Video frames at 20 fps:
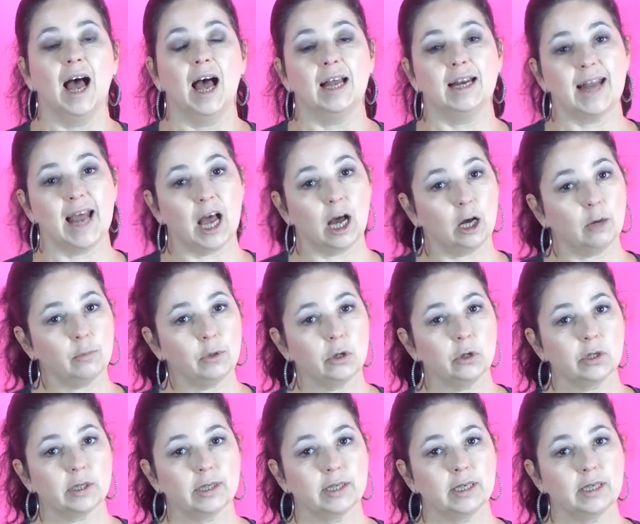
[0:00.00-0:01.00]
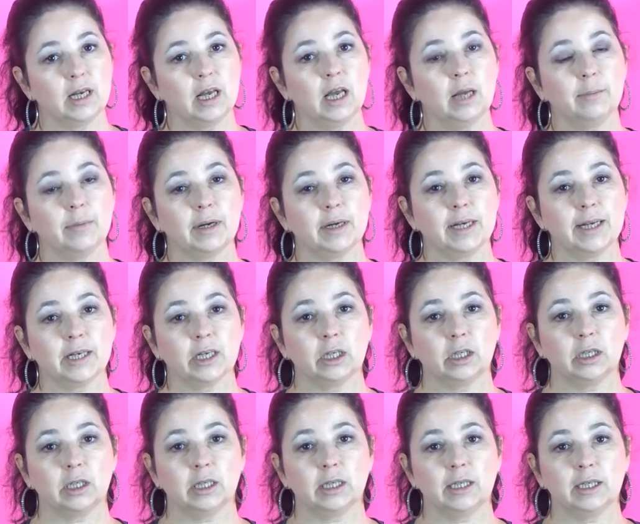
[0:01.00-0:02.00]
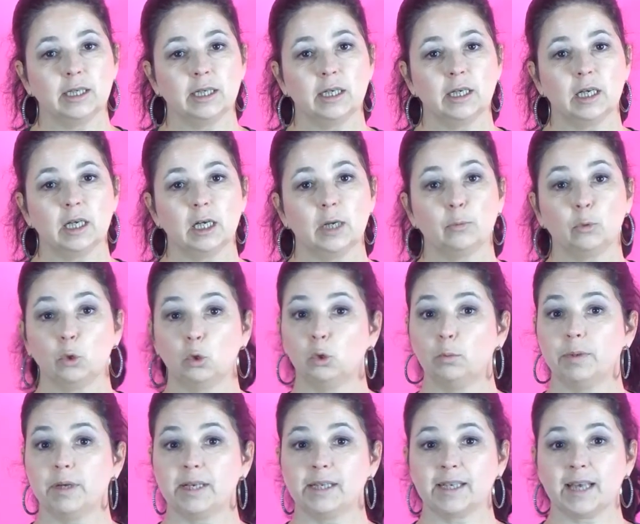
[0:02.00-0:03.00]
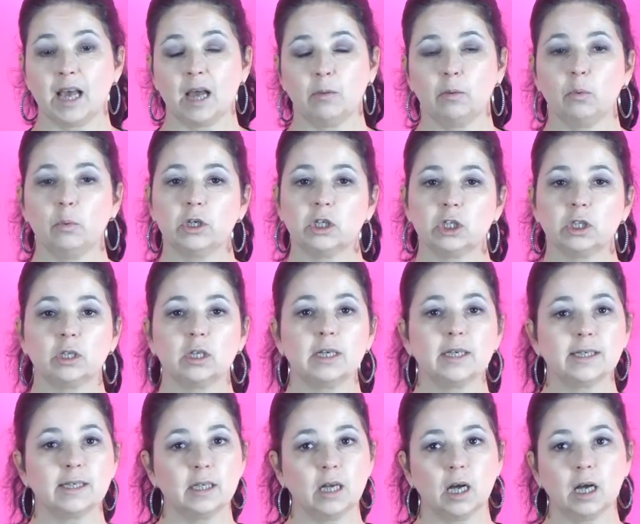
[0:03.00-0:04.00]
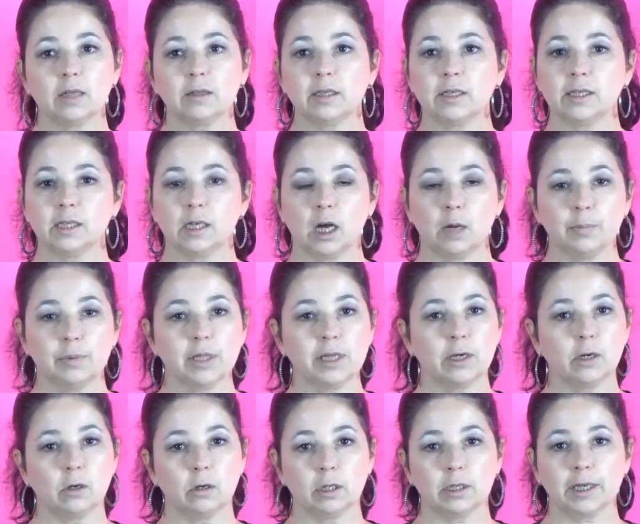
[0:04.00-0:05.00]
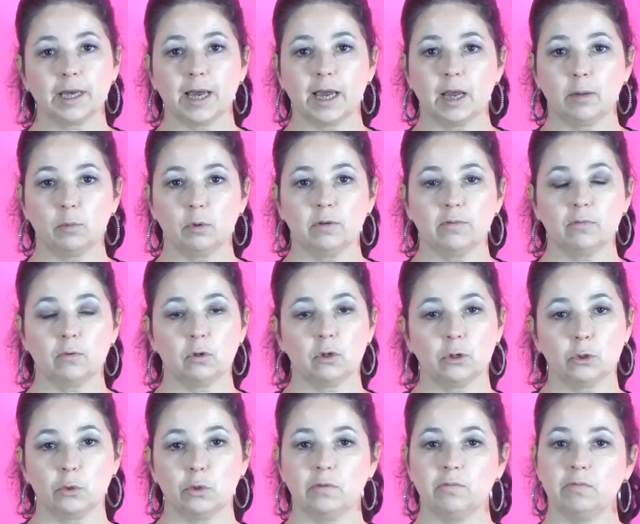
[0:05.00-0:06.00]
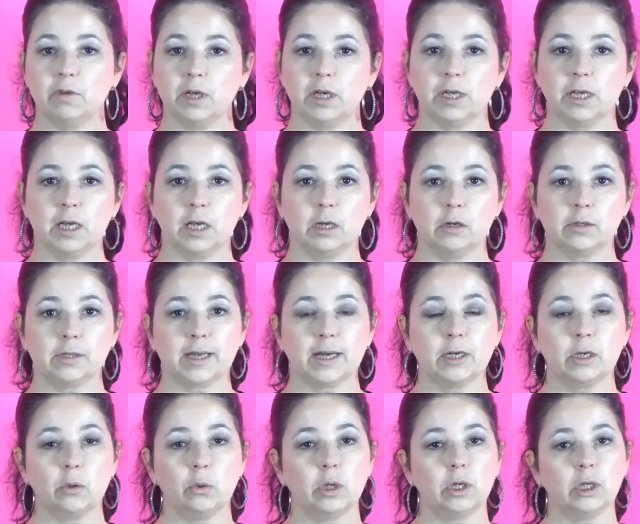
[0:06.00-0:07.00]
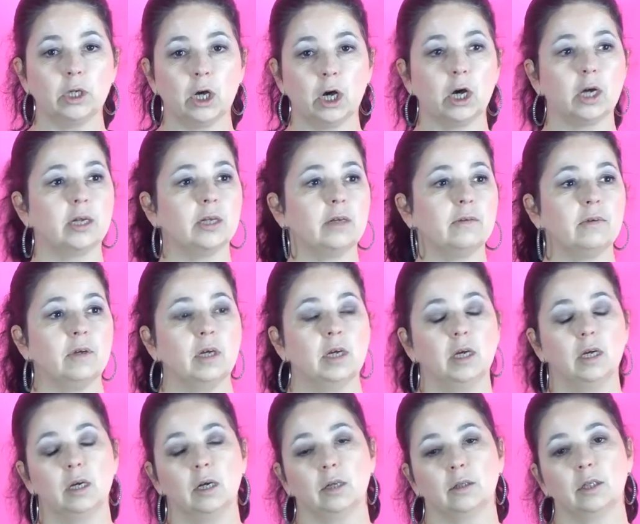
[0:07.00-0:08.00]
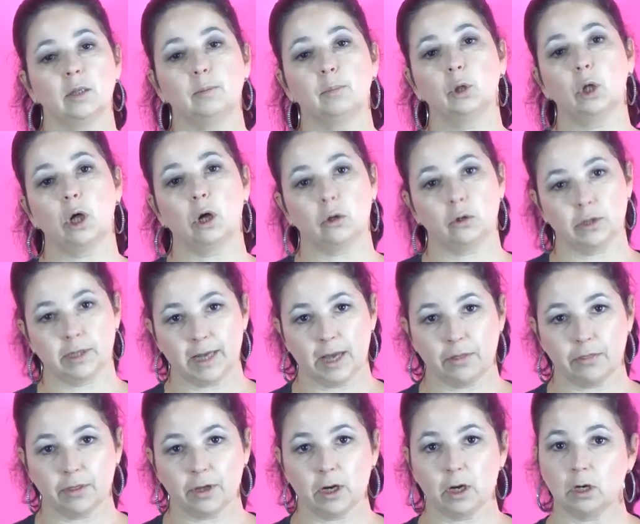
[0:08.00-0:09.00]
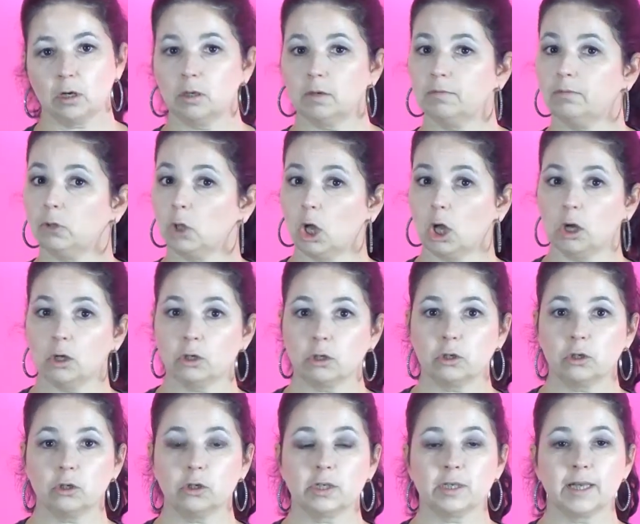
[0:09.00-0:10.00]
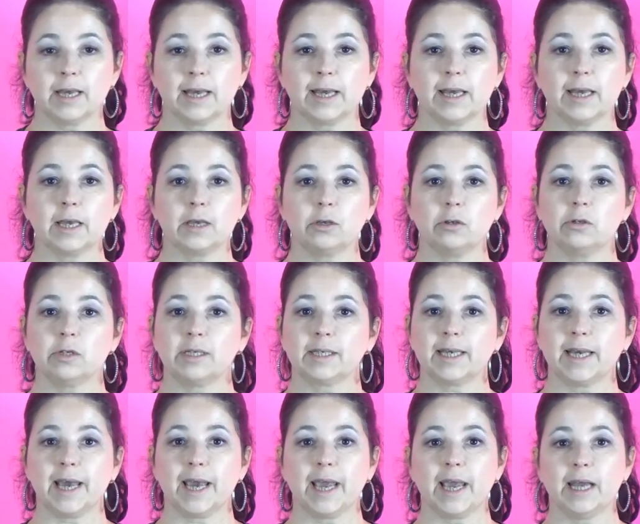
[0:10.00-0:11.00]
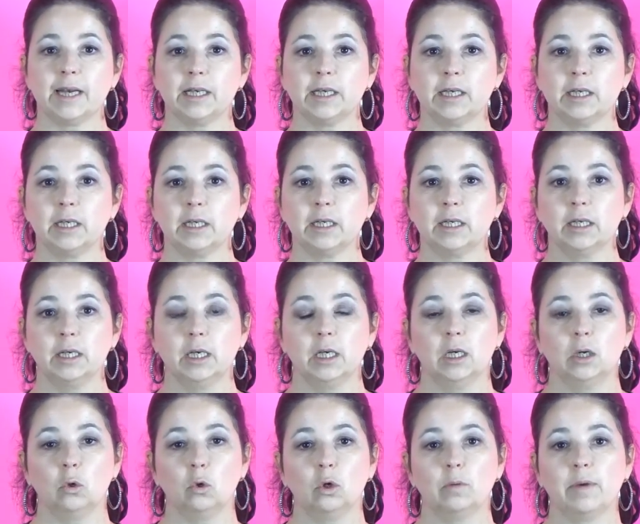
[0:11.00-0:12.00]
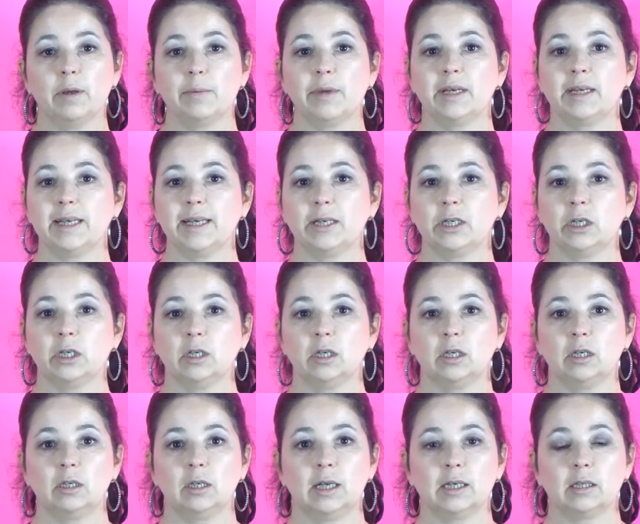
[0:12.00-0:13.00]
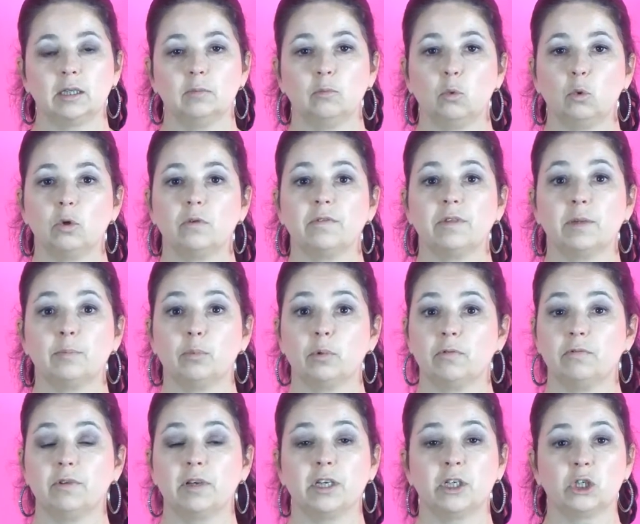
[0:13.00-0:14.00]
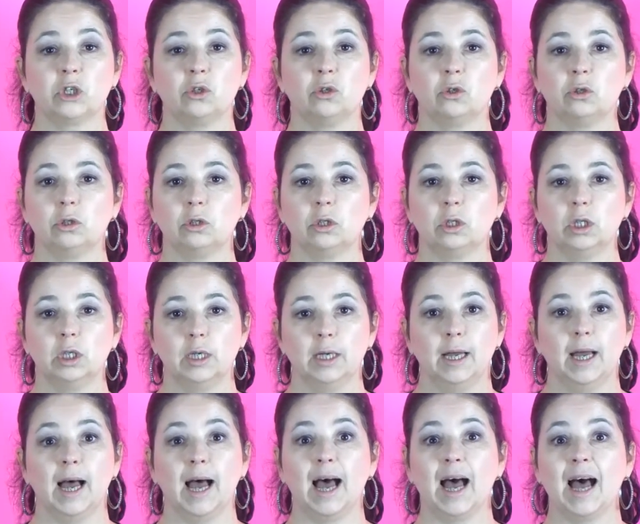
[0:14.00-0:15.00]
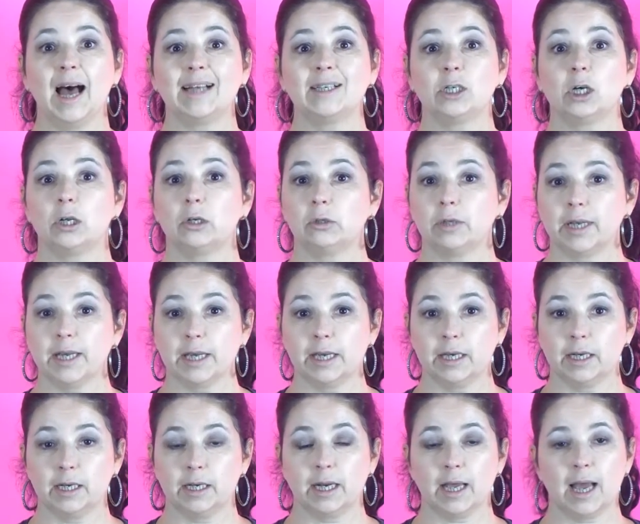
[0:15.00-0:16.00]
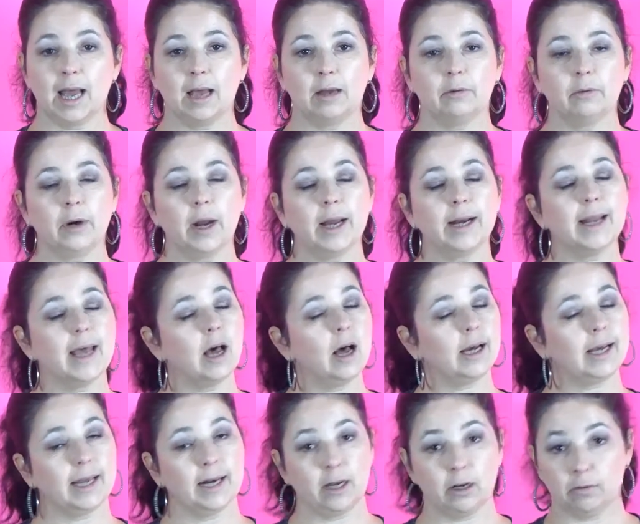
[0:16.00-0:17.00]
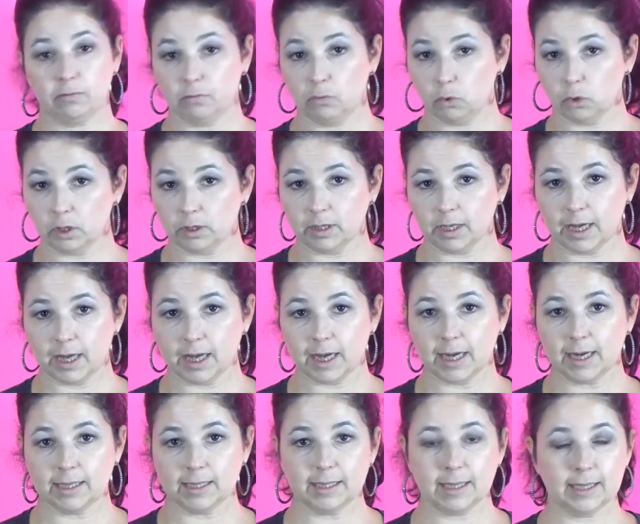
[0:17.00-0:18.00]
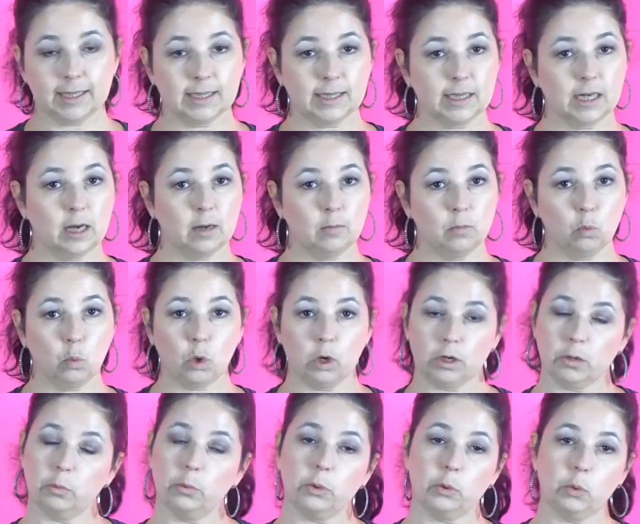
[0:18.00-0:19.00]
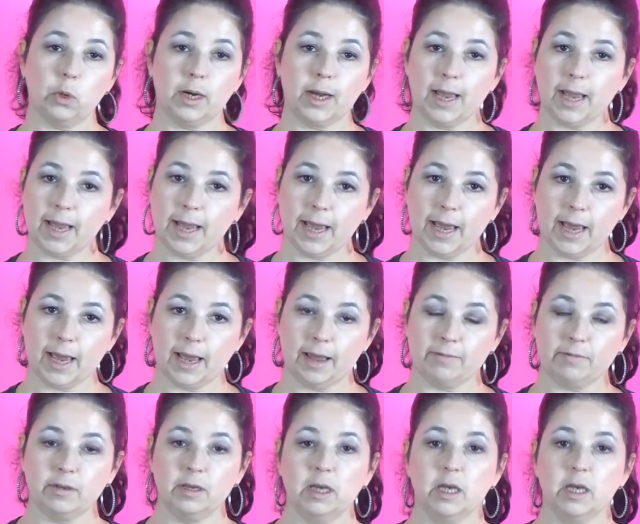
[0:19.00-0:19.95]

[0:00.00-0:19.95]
Now I'm using my Nikon Coolpix camera, which is not the top of the art camera for doing videos. I know a lot of the bloggers out there, vloggers, they use the Canon or maybe a Nikon, like the more of the professional high dollar end. Right now I cannot afford that. Like I said, I'm working with what I have.